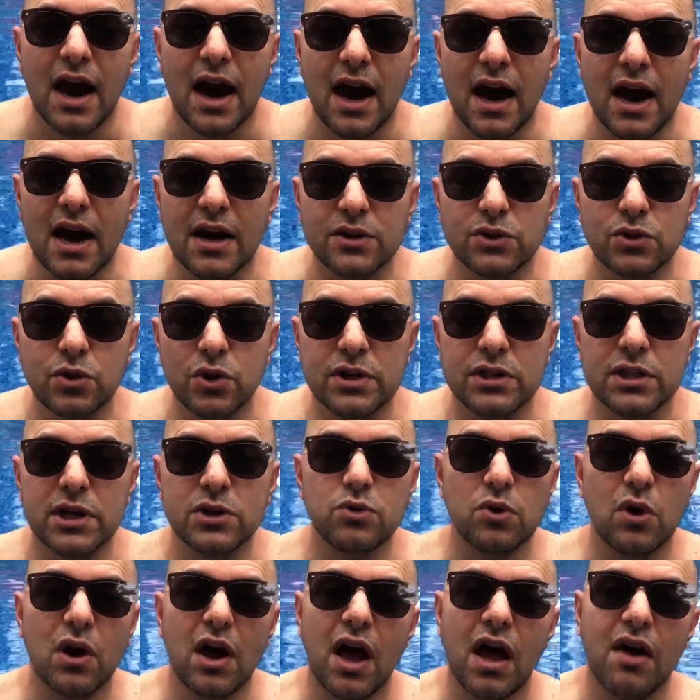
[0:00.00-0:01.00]
they
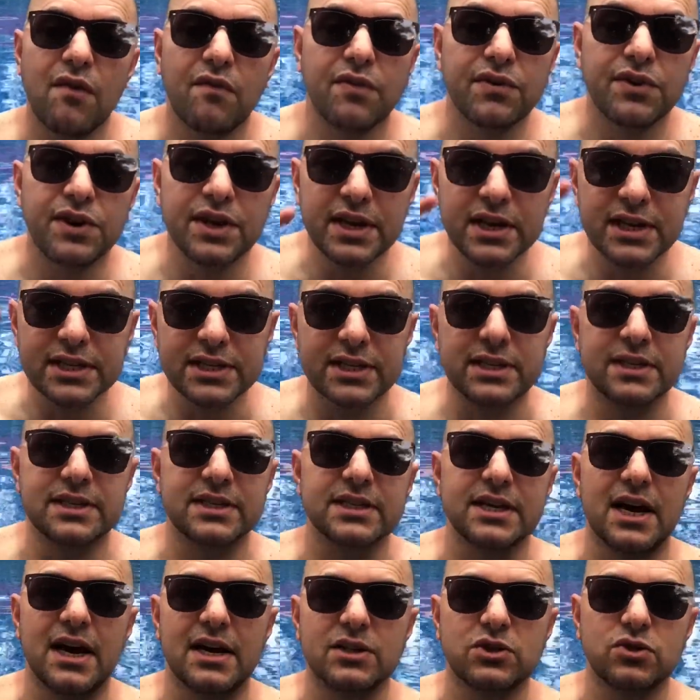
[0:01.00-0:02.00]
don't have rings
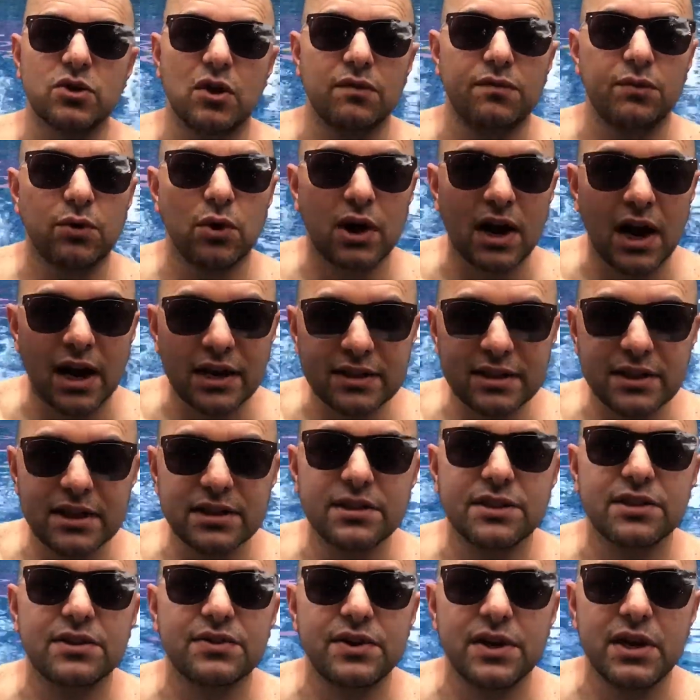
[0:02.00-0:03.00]
inside. So if you cut the
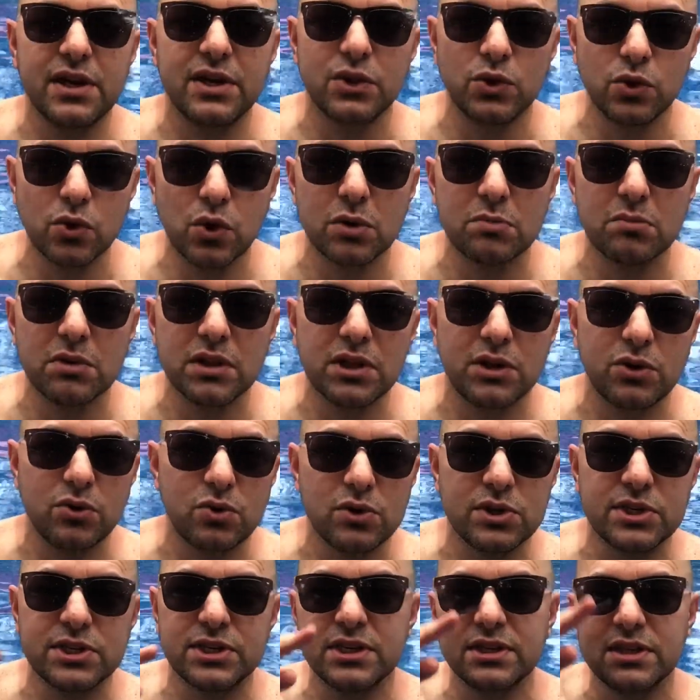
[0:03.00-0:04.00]
tree, normally you
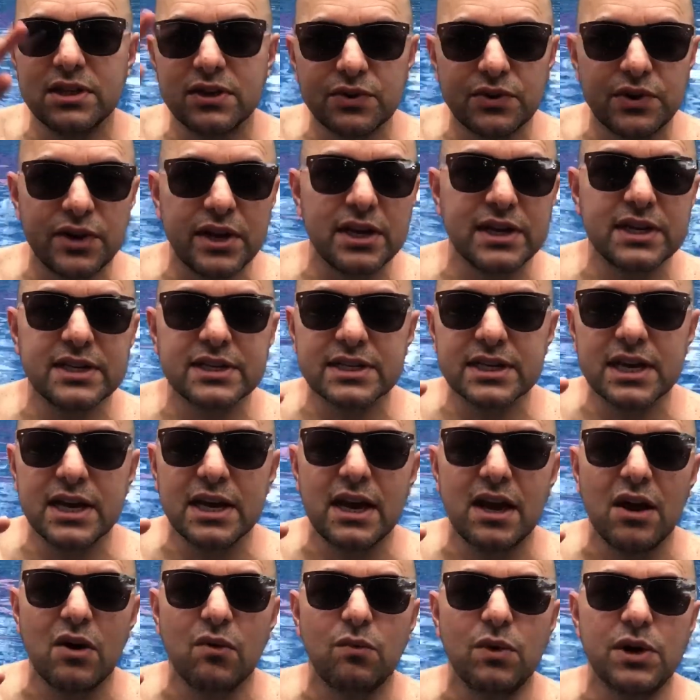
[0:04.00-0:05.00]
see the rings
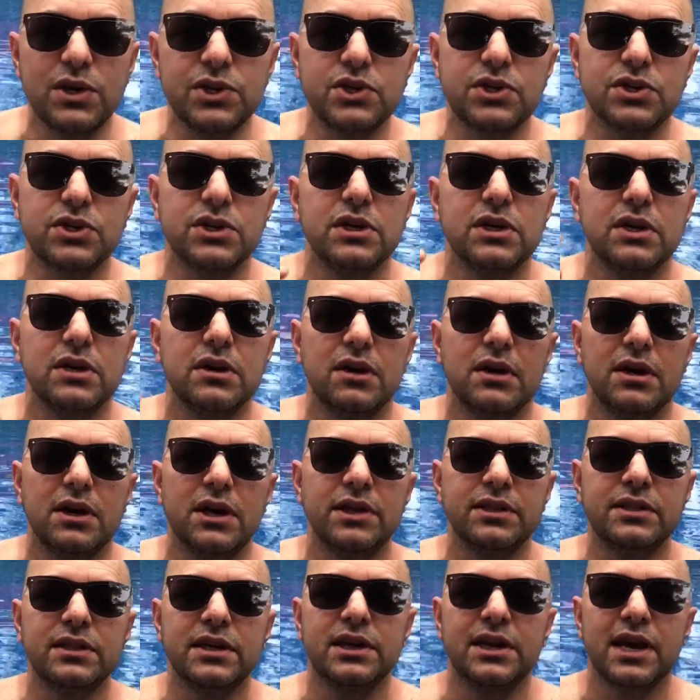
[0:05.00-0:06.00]
which
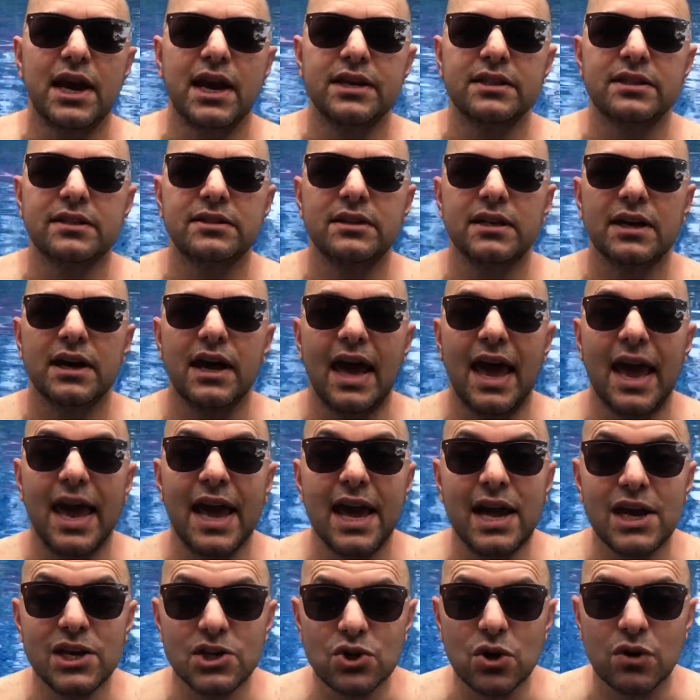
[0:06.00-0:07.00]
indicate the
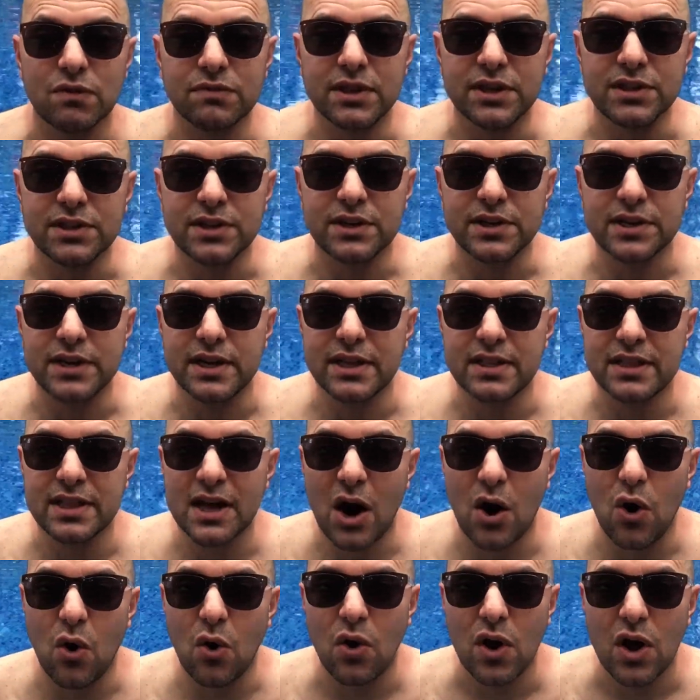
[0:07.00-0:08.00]
age of the tree.
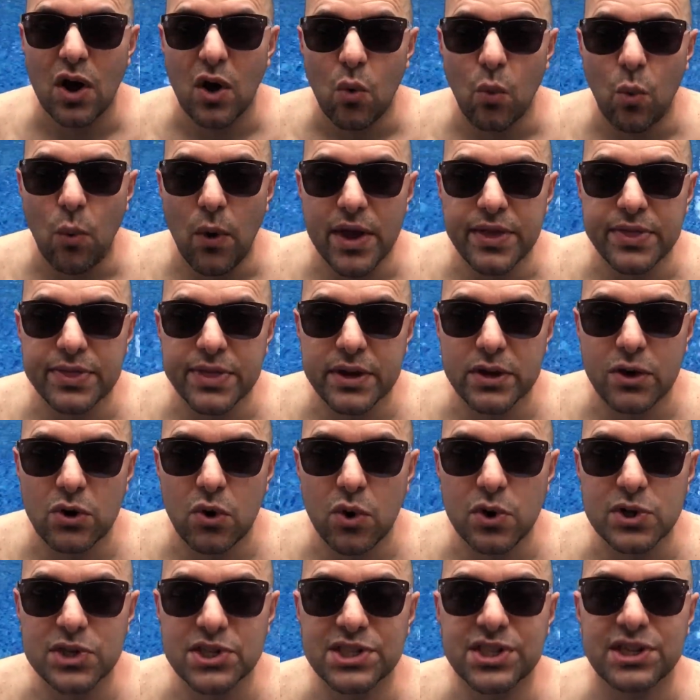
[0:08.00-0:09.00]
Now with
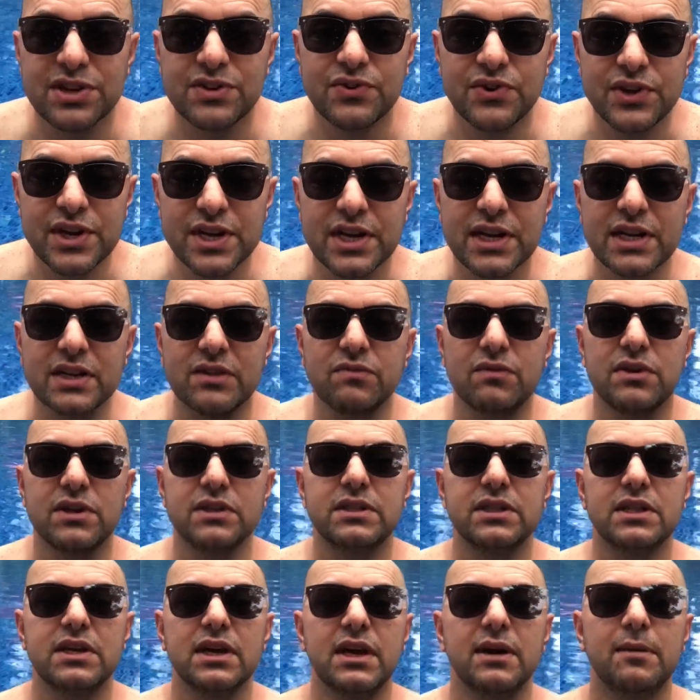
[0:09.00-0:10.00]
Costa Rican,
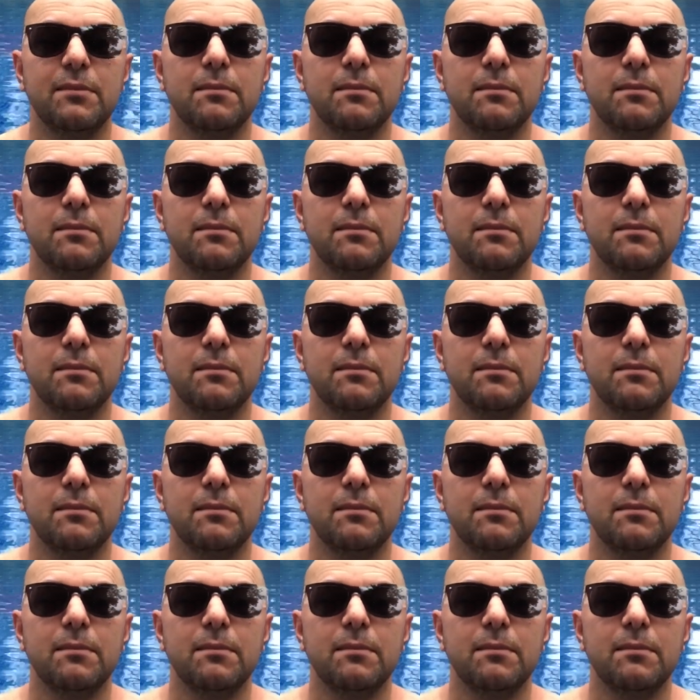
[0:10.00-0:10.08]
with the